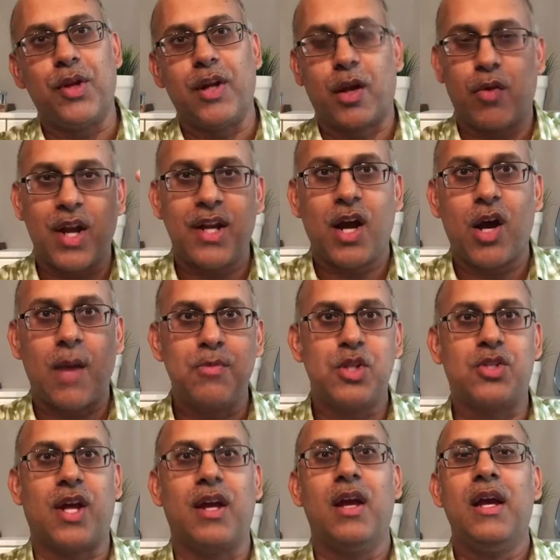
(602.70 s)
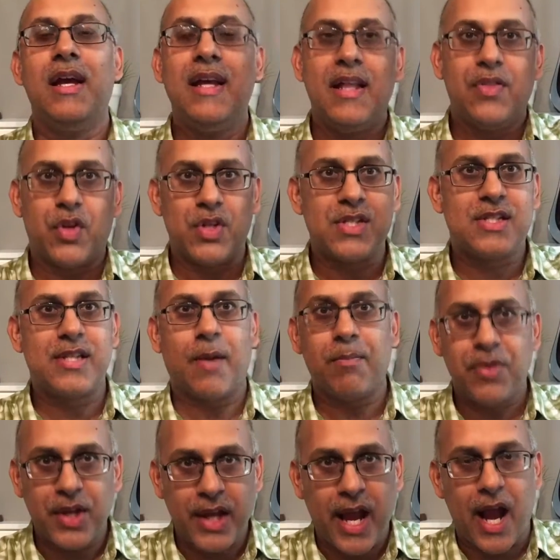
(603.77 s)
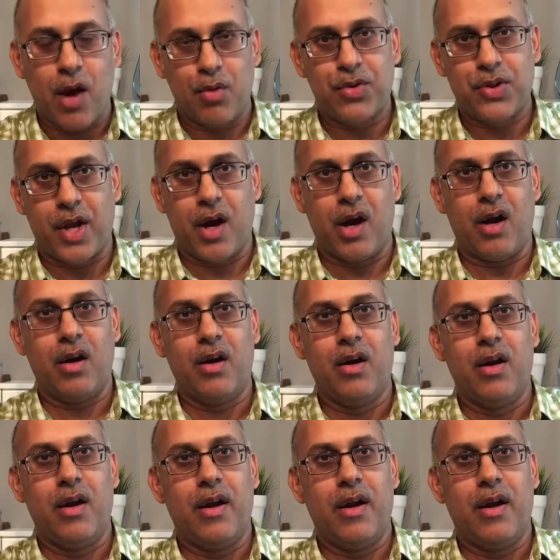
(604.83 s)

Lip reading: there. Like, right now I'm just like, there's something out there